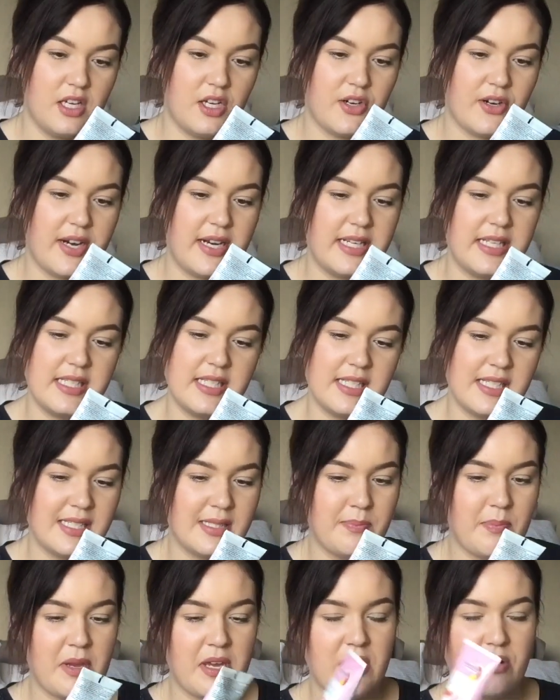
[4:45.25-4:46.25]
Creighton's
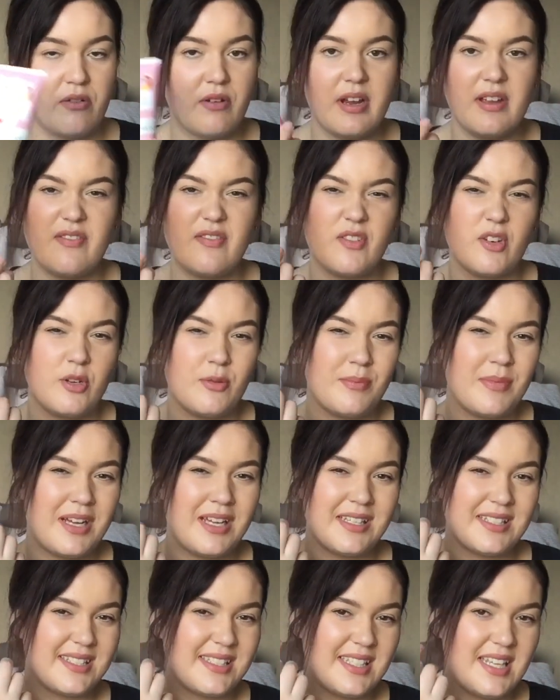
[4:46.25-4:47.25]
Pink Grapefruit
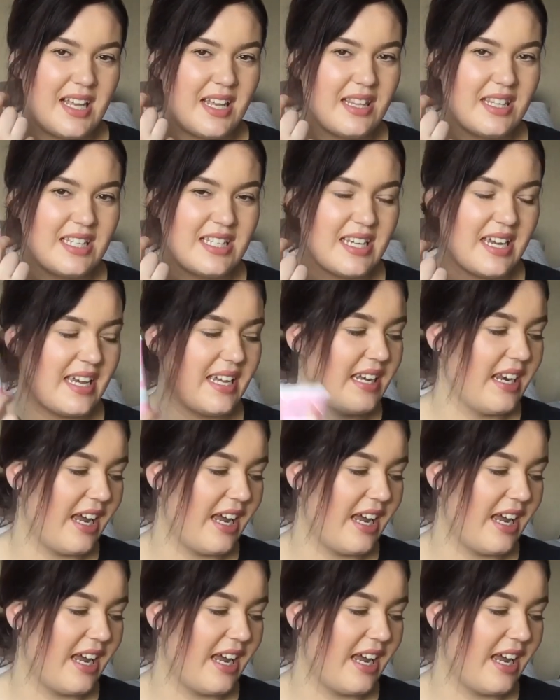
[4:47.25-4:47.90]
Mask the other day.